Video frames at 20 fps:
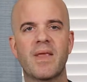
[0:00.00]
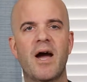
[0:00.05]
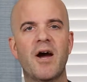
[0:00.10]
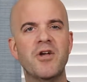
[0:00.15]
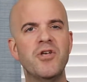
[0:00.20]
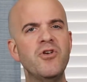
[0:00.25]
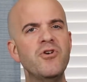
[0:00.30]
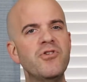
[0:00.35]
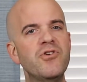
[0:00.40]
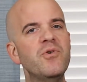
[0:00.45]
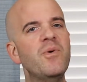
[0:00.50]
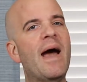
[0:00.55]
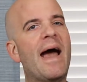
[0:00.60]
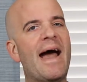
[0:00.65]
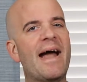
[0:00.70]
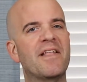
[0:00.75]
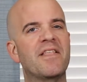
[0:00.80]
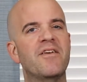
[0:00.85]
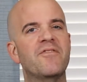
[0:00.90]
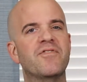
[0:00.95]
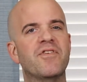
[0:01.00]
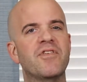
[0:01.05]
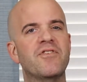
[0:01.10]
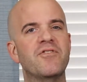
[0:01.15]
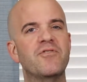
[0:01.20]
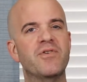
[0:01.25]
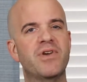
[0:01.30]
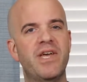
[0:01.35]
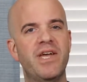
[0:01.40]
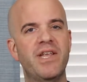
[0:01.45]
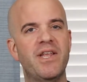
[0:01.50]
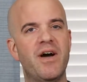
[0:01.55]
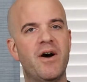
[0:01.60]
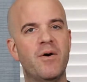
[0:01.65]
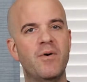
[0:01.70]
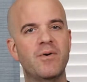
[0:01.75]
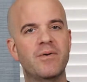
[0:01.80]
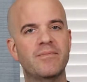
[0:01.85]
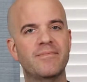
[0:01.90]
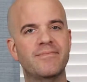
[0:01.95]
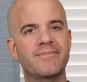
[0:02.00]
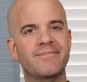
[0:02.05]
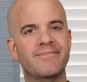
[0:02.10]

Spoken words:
Are you too active to do keto?